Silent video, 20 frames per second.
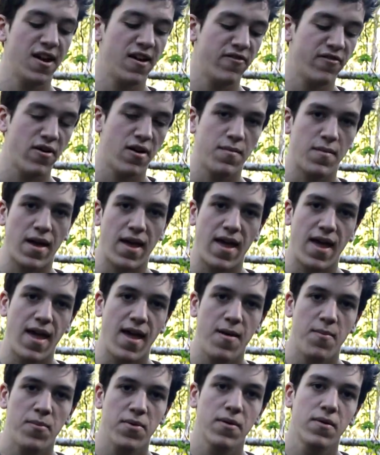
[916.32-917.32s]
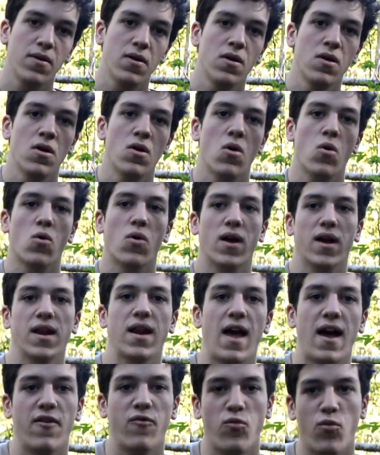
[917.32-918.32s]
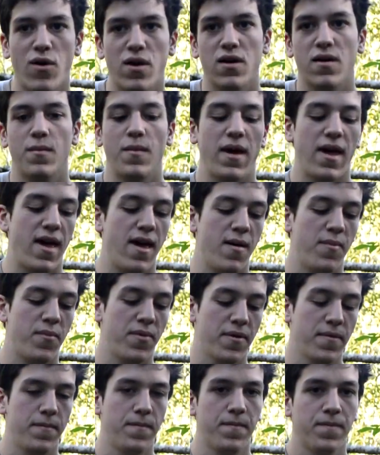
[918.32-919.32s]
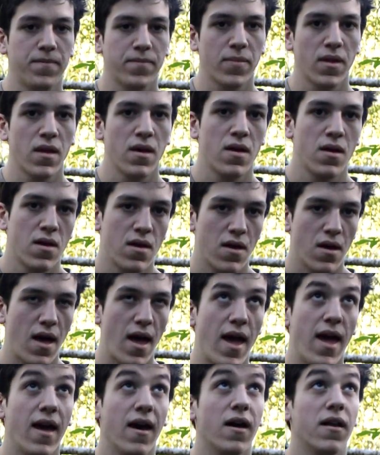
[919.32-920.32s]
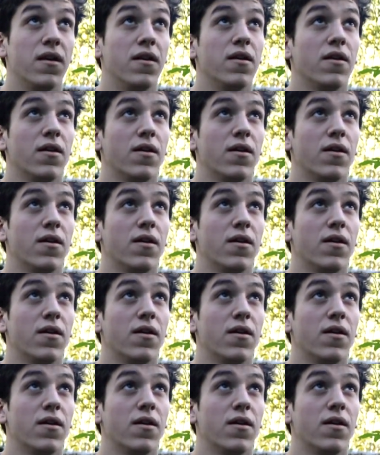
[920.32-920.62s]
of on my hip, or I can have one on my hip and